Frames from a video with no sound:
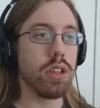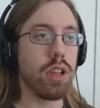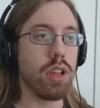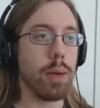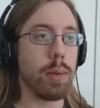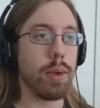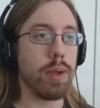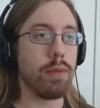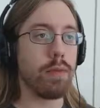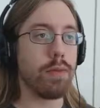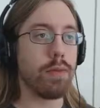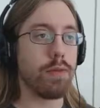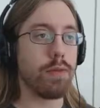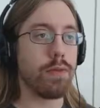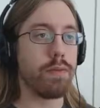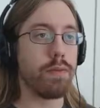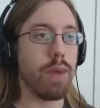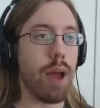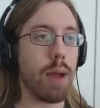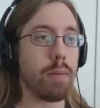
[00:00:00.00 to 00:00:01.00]
I mean,
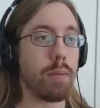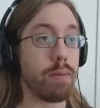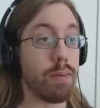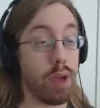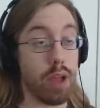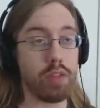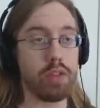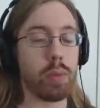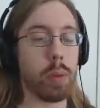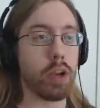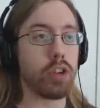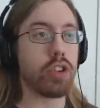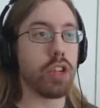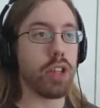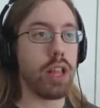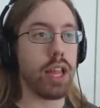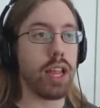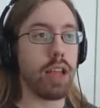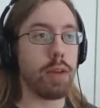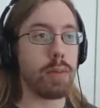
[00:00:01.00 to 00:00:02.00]
I, especially
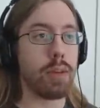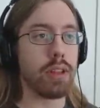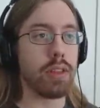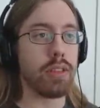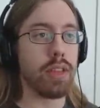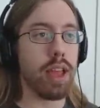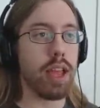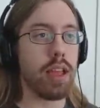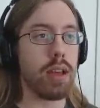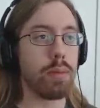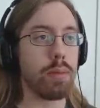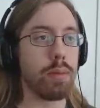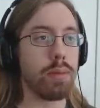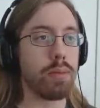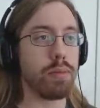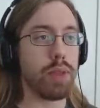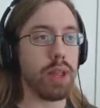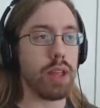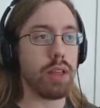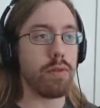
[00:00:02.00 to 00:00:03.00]
like I've been saying,
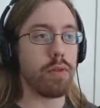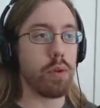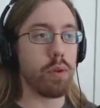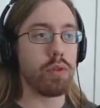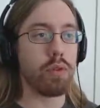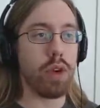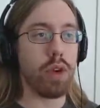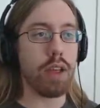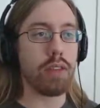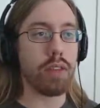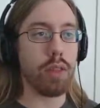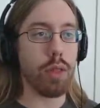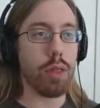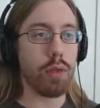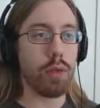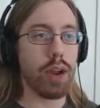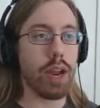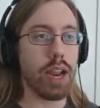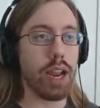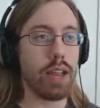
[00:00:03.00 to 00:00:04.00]
I'm playing Forza Horizon
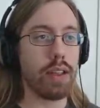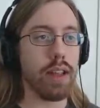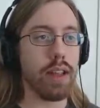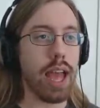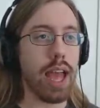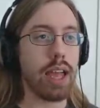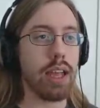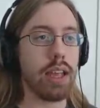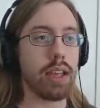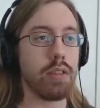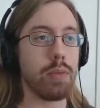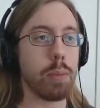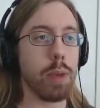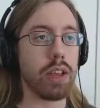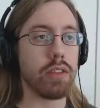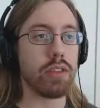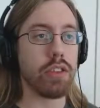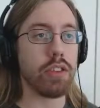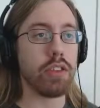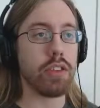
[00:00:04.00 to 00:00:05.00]
3, and that it's
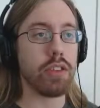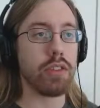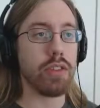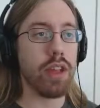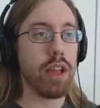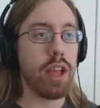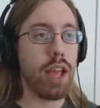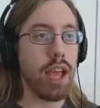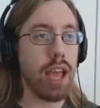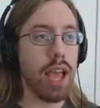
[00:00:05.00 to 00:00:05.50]
basically just,